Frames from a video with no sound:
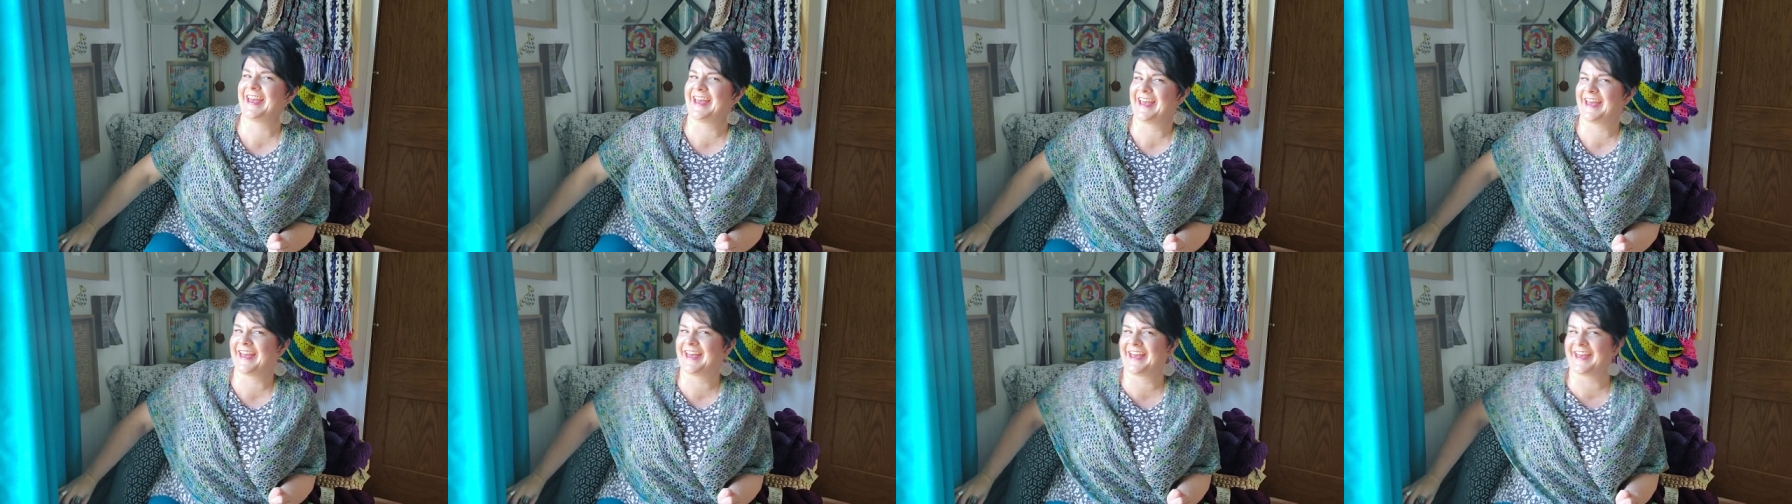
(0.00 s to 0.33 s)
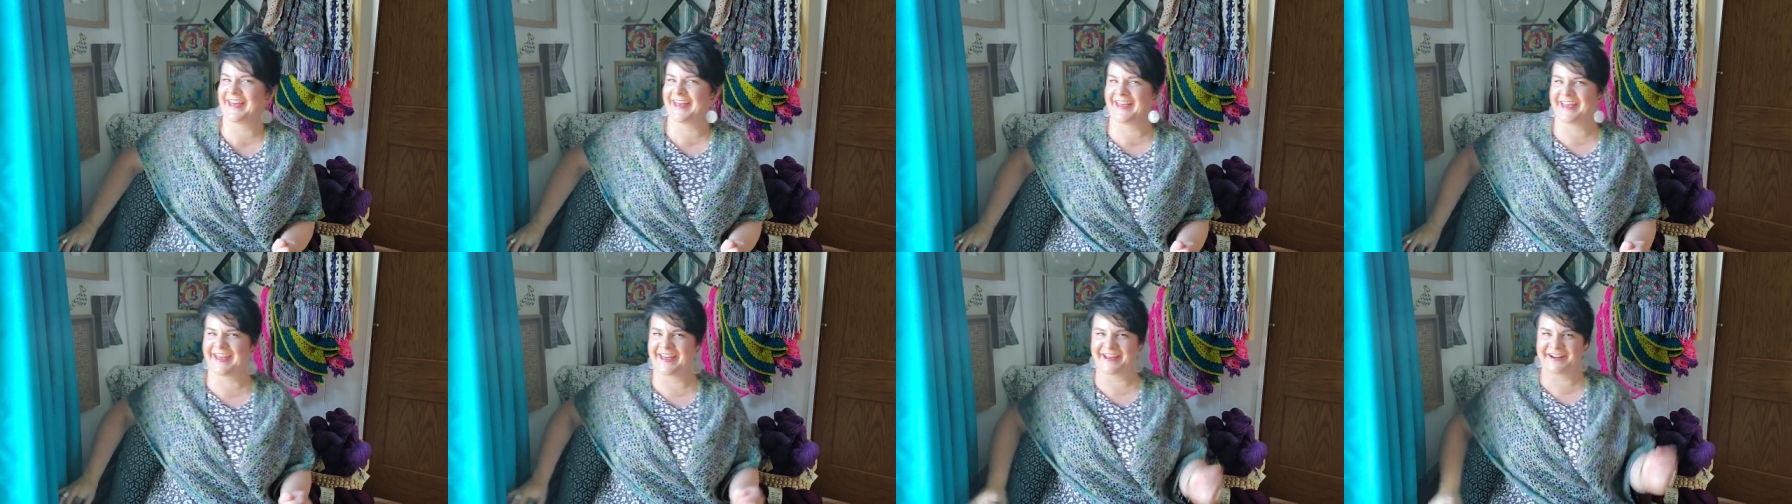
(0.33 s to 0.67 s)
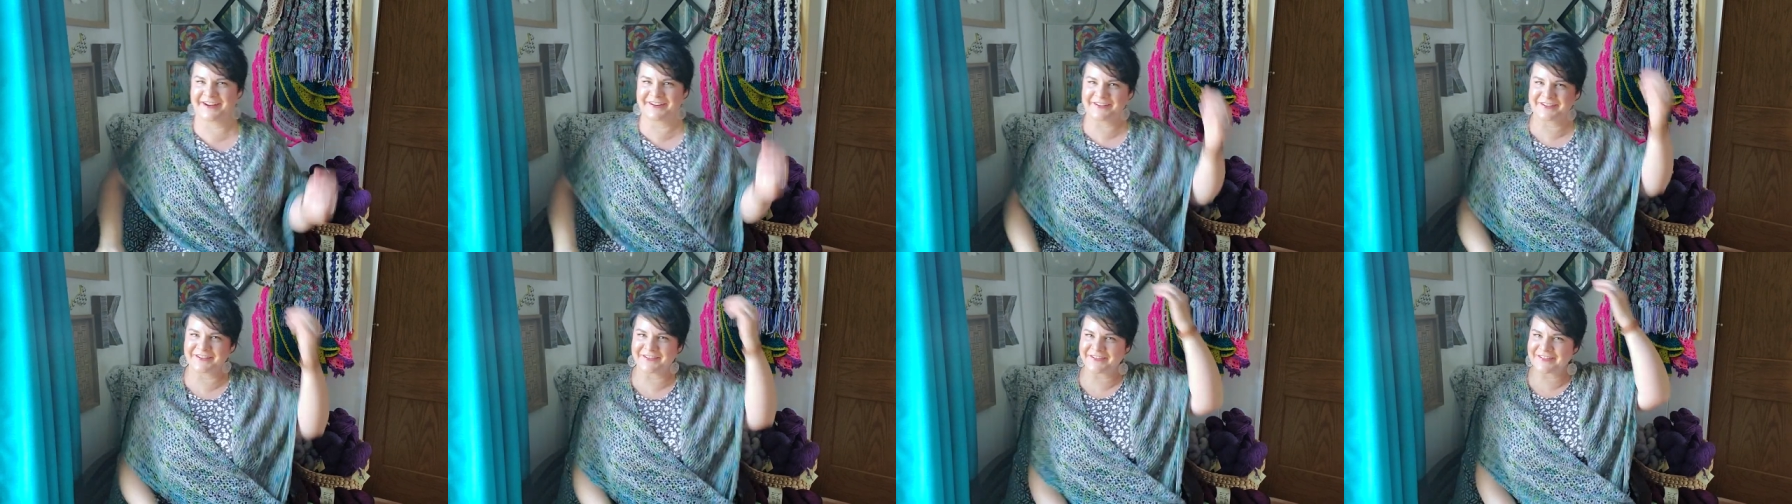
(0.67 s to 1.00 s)
I
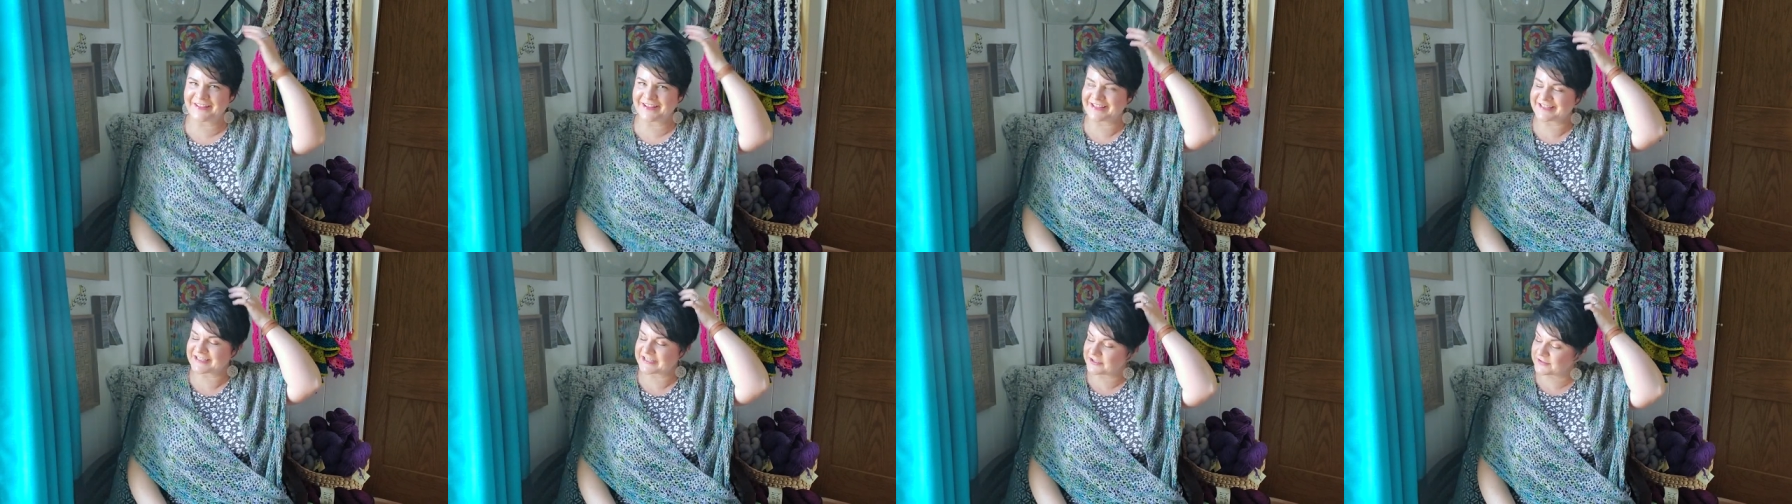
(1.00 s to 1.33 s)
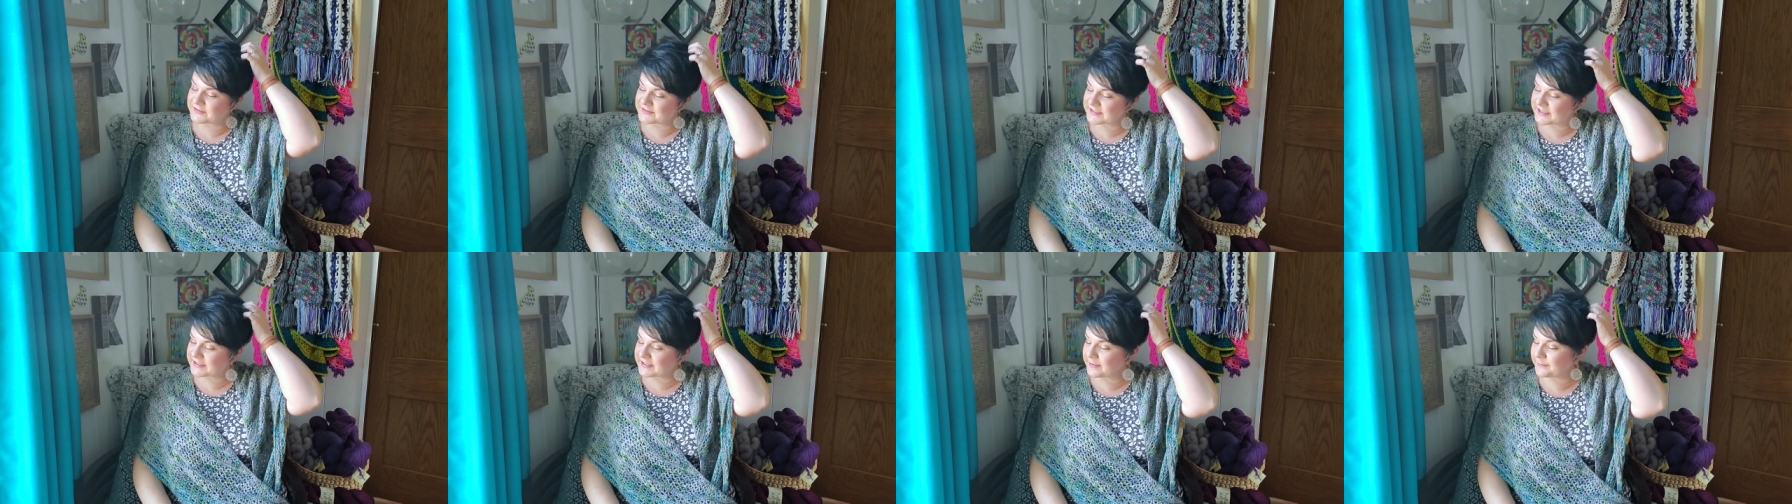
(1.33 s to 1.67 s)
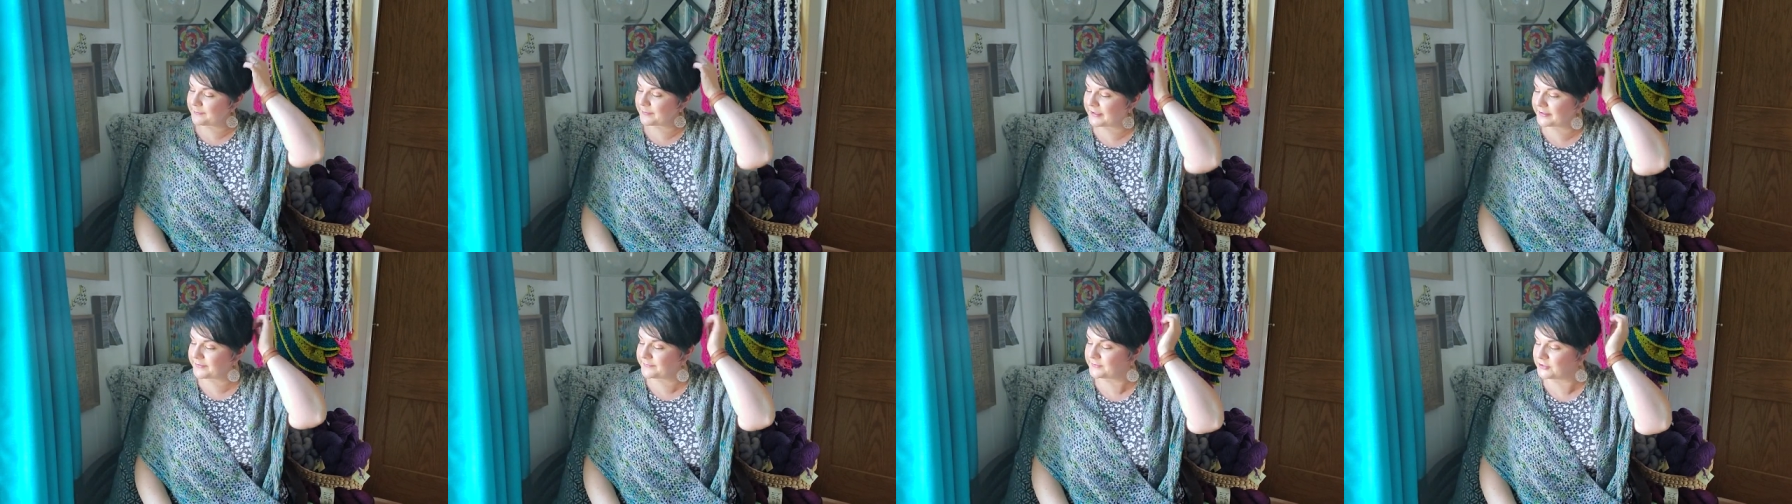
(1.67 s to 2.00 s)
don't know if that's how you say that,
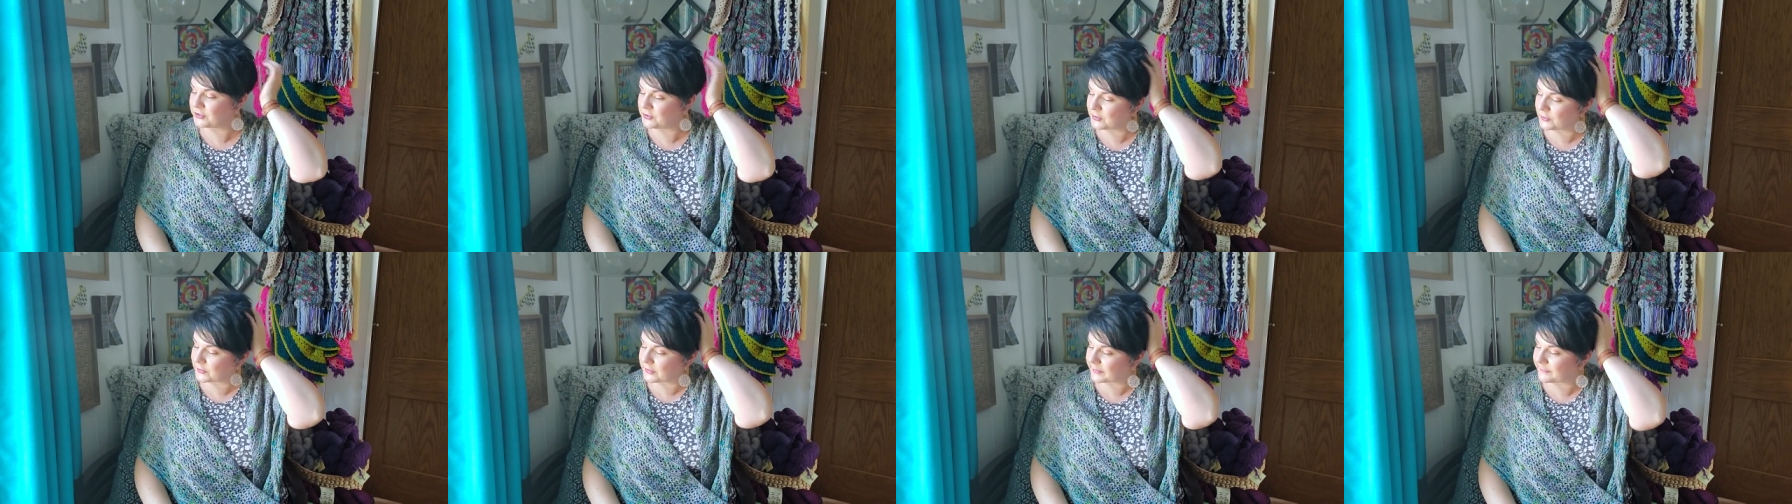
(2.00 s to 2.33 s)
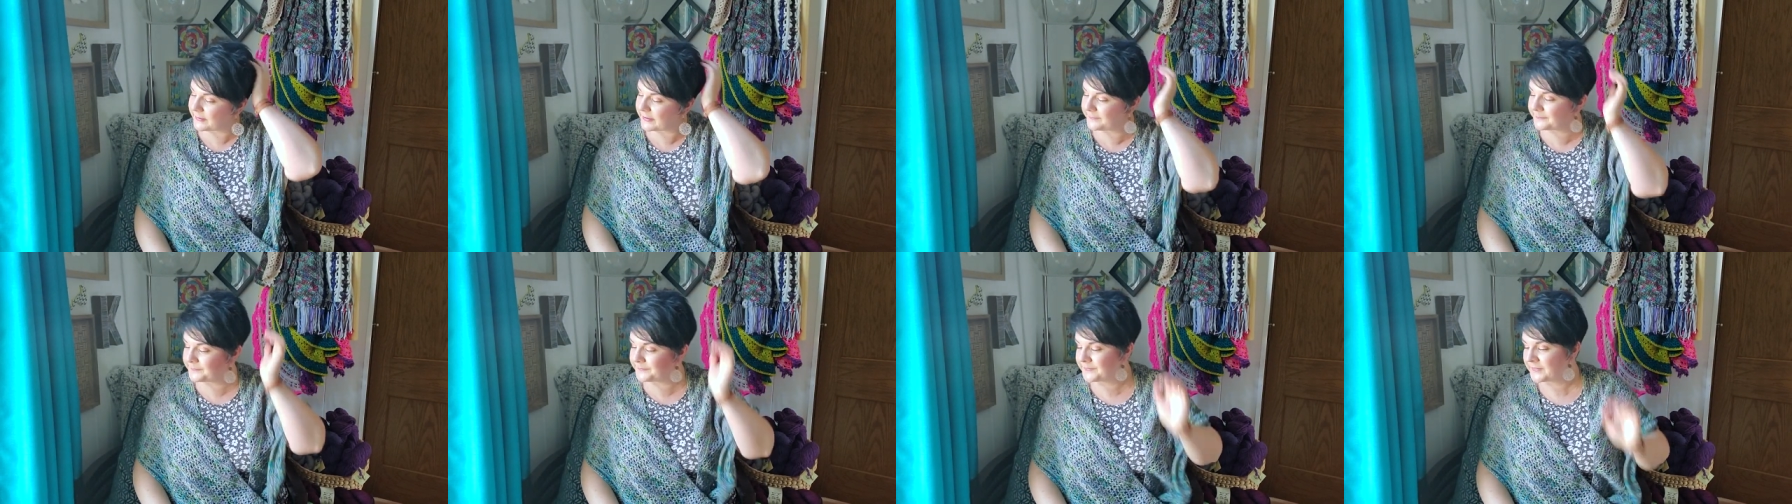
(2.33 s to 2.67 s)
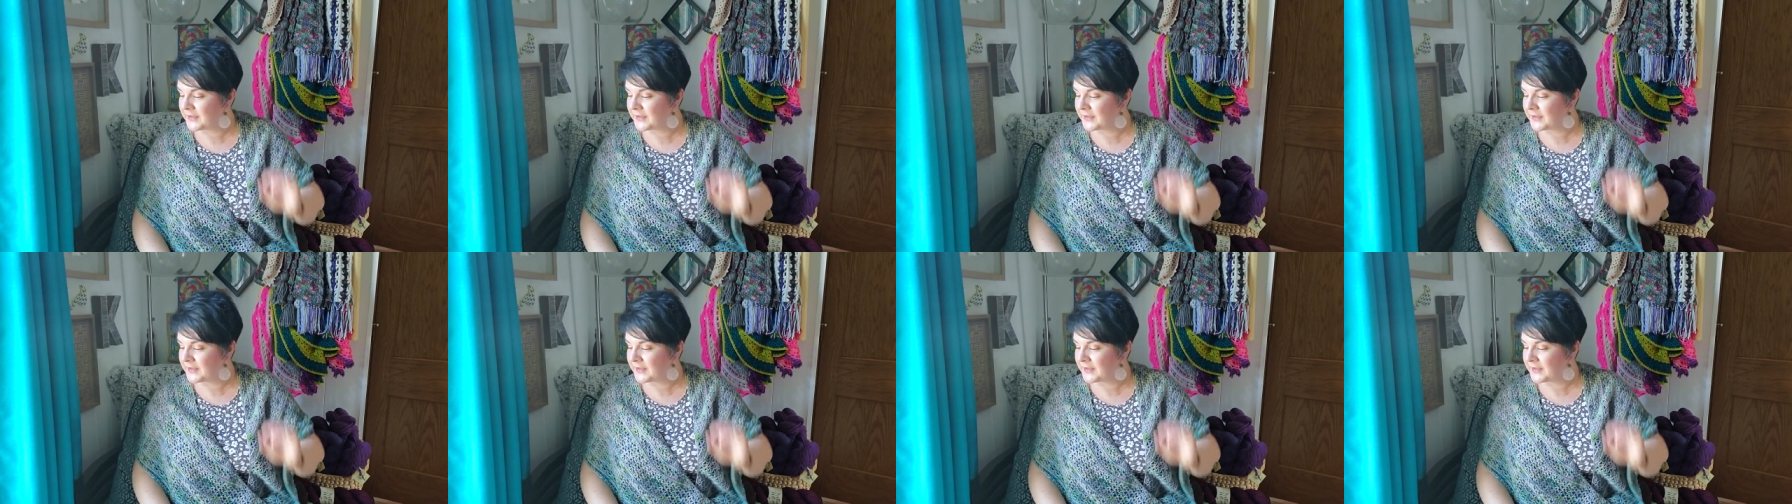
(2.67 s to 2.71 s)
but you know what I mean.